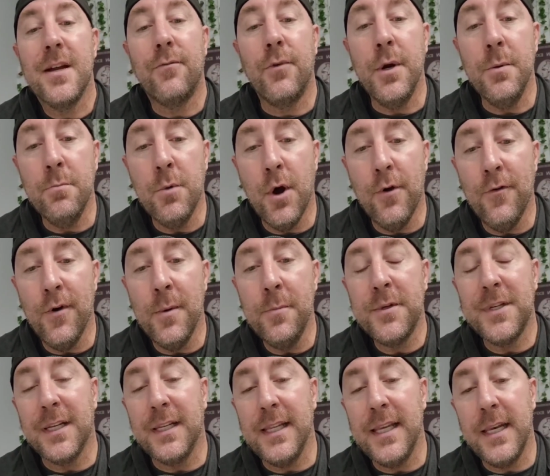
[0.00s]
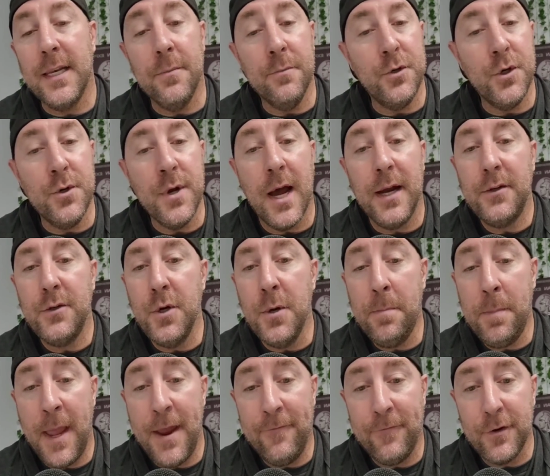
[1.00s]
Remove them, delete them. Do not do
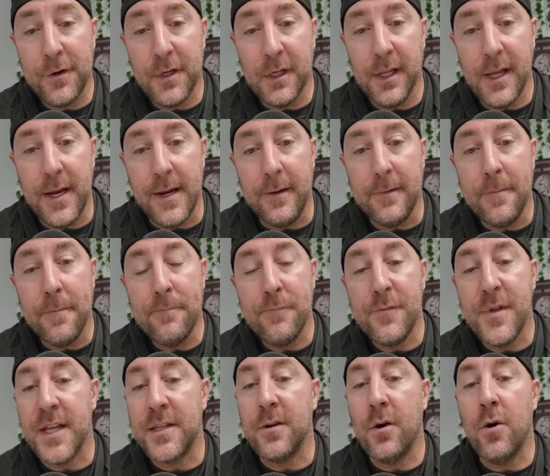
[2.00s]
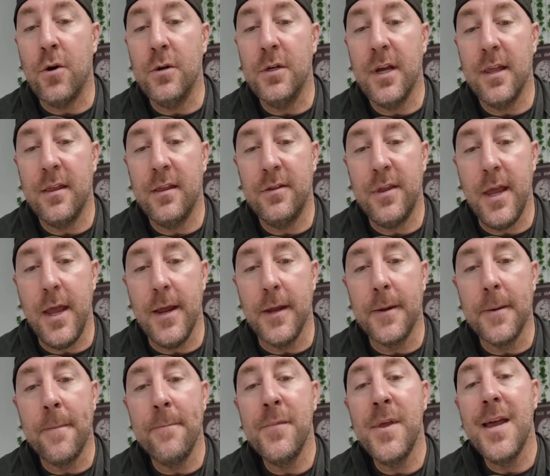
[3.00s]
a pay for delete. That's a whole nother
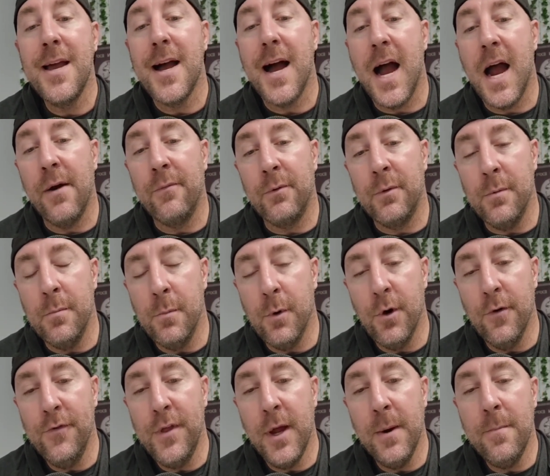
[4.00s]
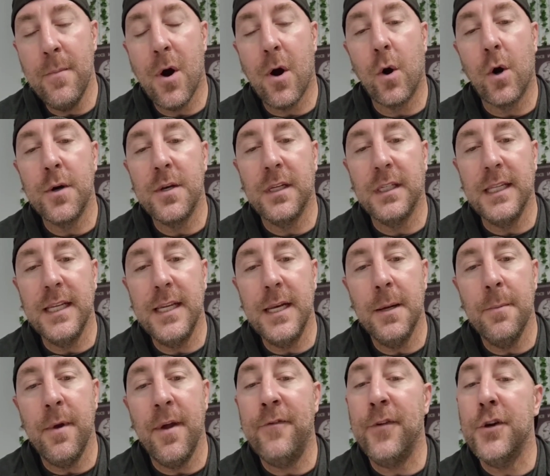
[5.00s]
thing. I would remove them or delete
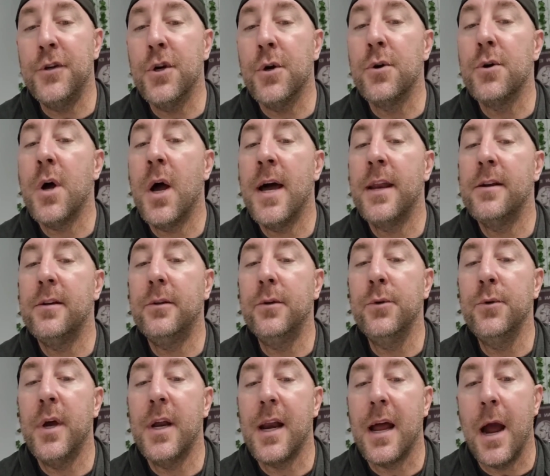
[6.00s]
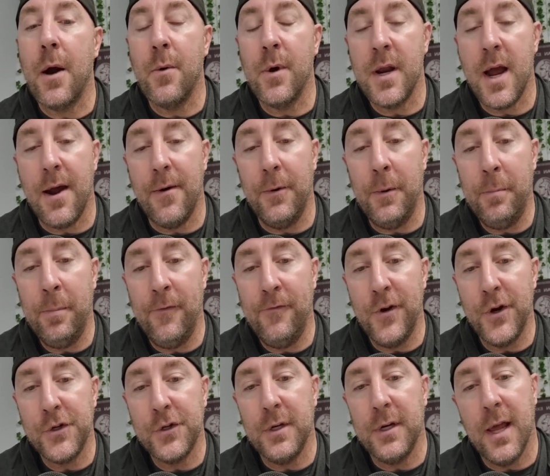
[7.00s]
them. If you don't know how to do that, I would hire a
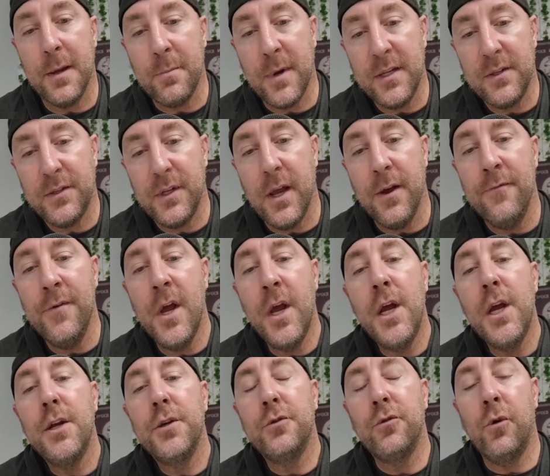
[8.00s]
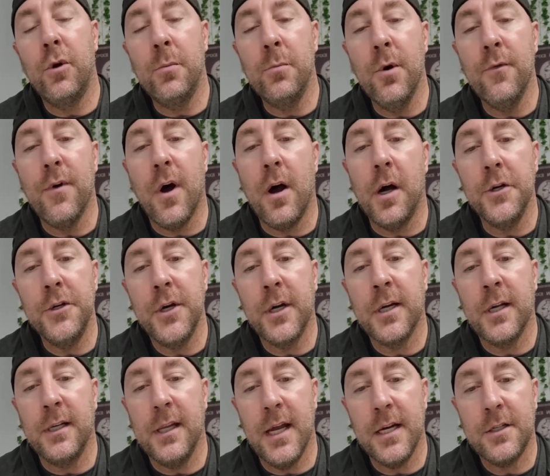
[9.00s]
professional like myself to remove all your
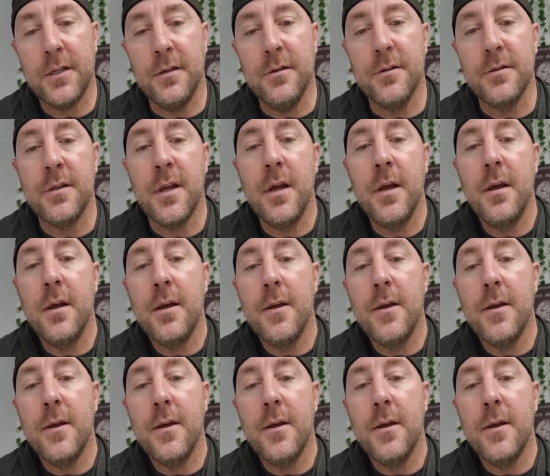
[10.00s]
collections